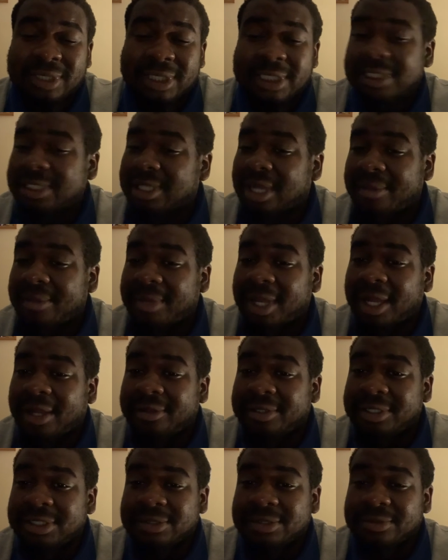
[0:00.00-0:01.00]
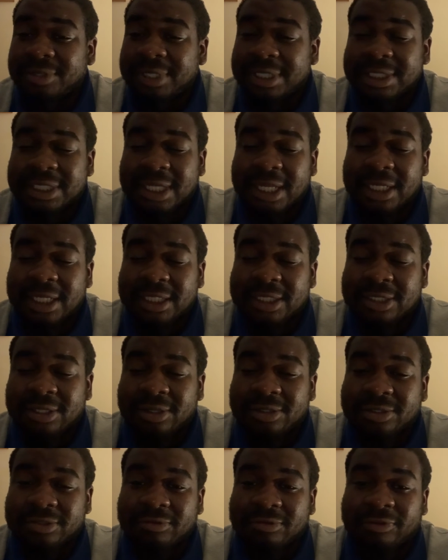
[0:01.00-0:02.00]
He's come out. He's always said he's
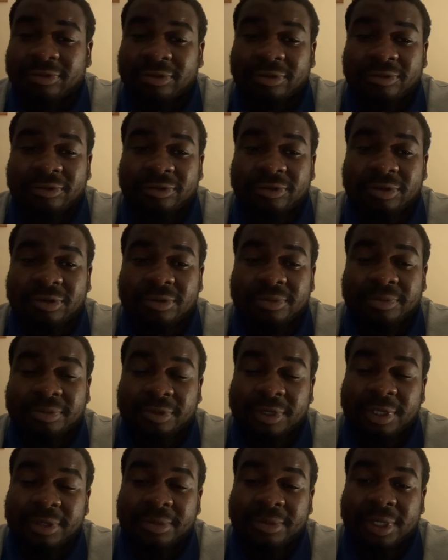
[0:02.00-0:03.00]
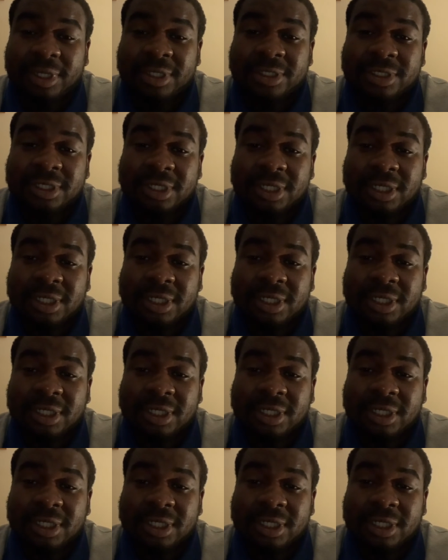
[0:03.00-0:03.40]
Arsenal through and through, pretty much.